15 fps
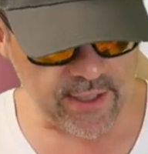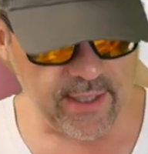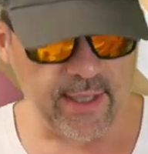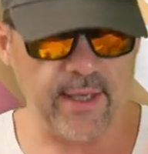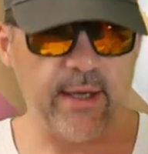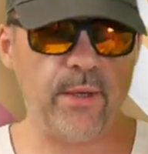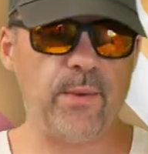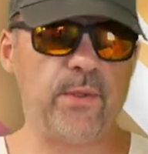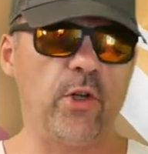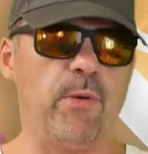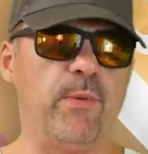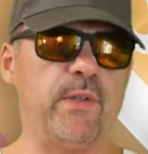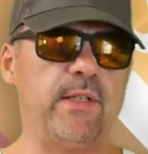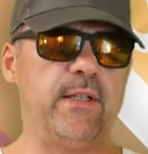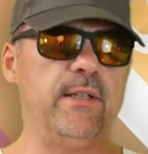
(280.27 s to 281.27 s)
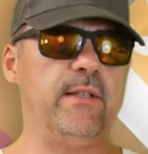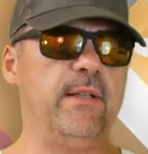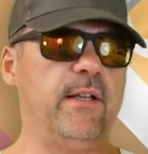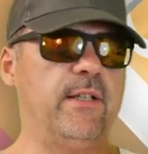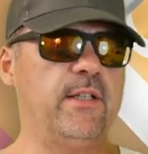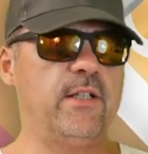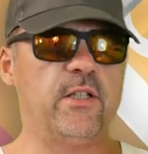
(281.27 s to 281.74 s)
It was almost a,
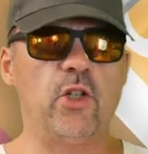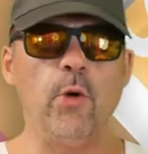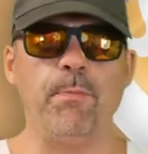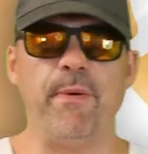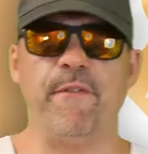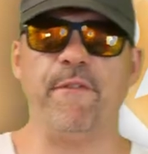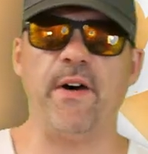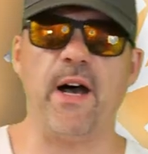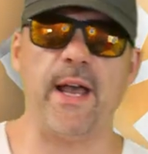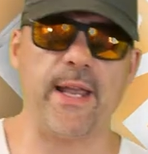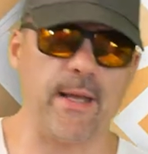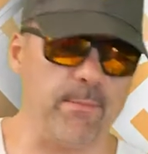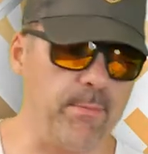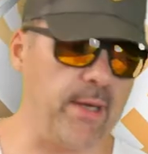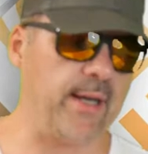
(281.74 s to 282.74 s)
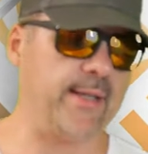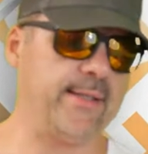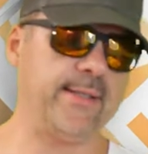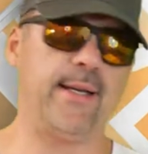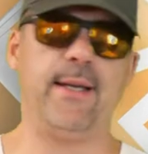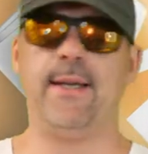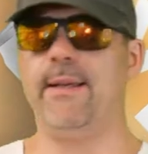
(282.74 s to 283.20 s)
a stupefying
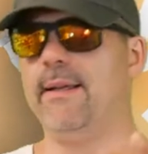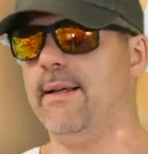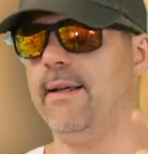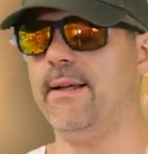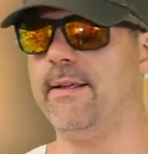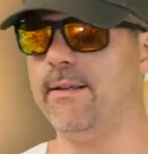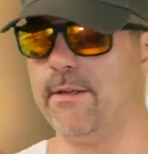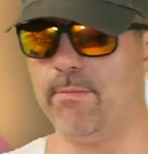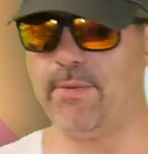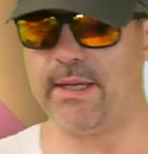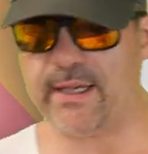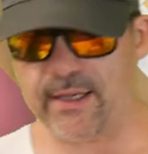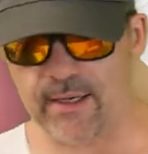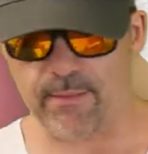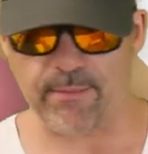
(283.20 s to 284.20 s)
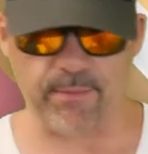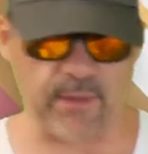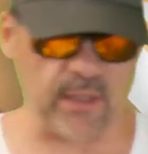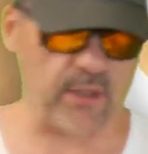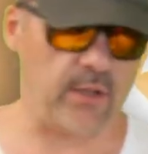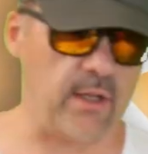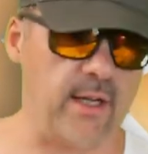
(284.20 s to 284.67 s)
buzz. I, I you become a
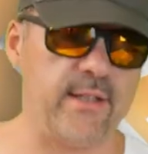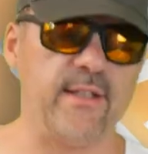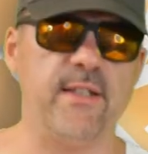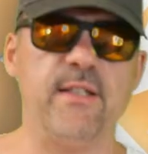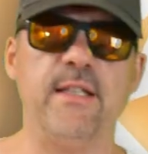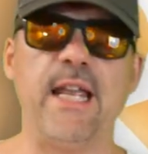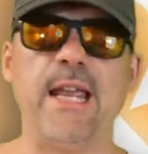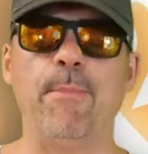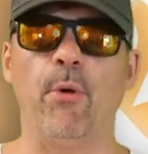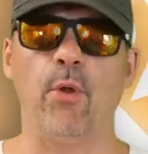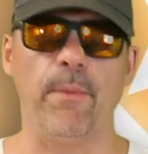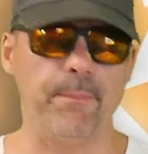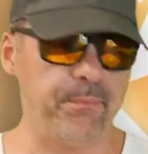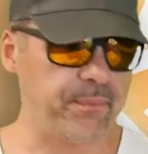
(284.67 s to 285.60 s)
little unstable,